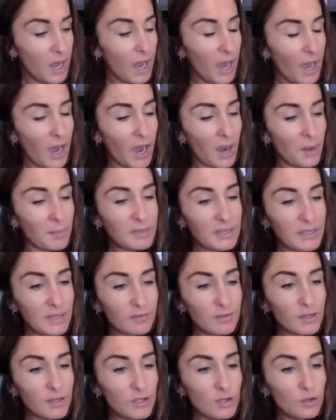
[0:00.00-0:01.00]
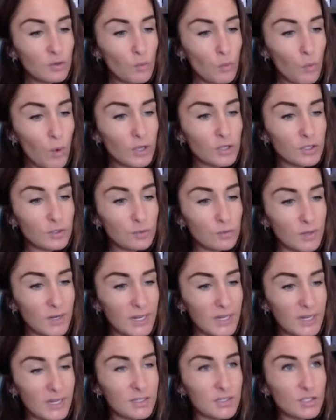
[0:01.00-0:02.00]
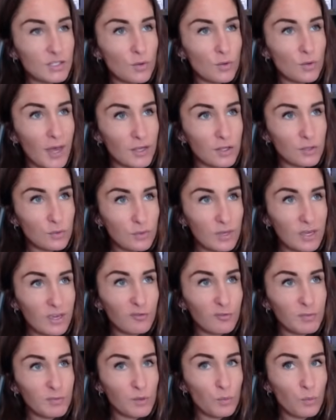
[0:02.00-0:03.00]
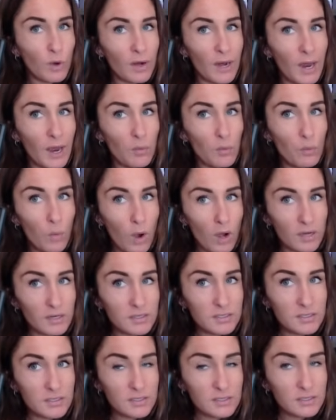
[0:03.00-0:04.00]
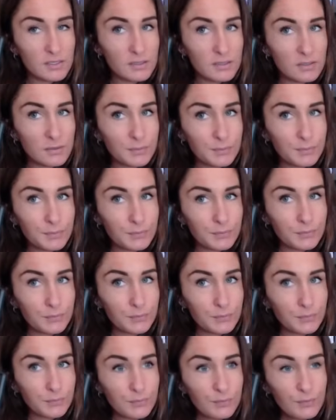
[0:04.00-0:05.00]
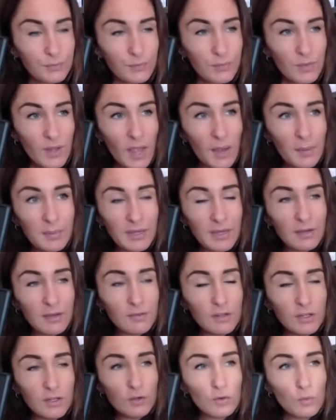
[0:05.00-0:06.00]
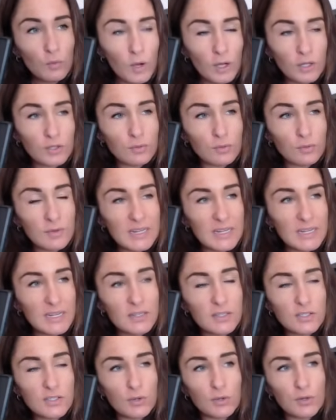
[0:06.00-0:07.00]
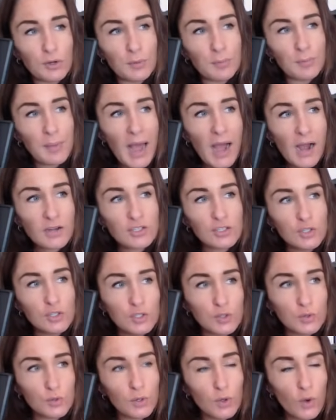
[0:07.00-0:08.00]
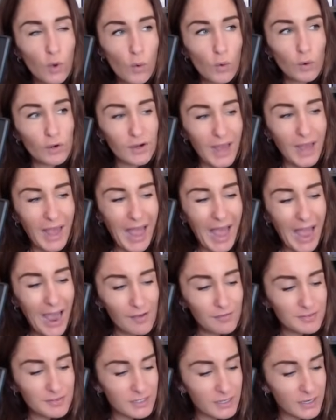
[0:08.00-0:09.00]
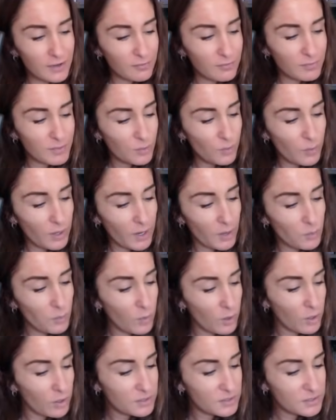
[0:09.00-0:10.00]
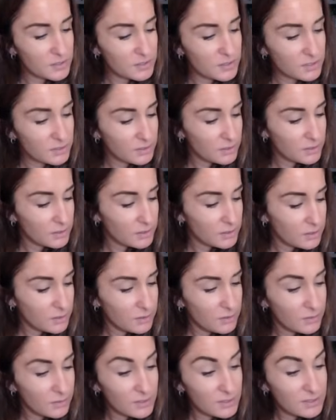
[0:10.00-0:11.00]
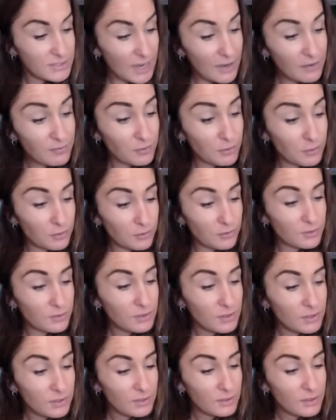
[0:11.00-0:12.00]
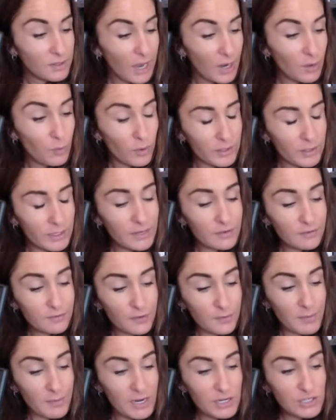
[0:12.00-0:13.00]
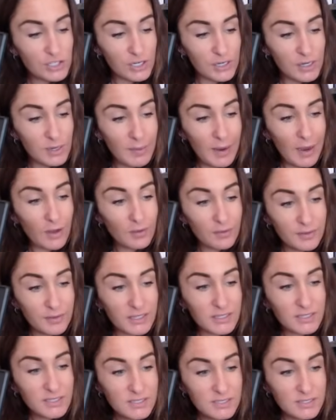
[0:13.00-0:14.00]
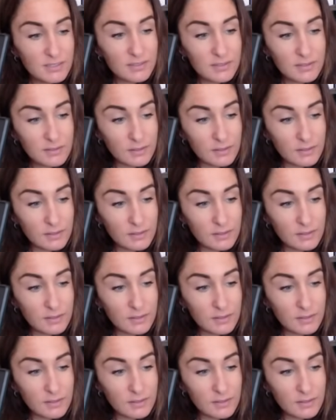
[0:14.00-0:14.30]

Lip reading: I'm giving you what you need so that you give me what I want. I'm giving you what you need so you're backed into a corner to have to give me what I want. The Devil. I want information about this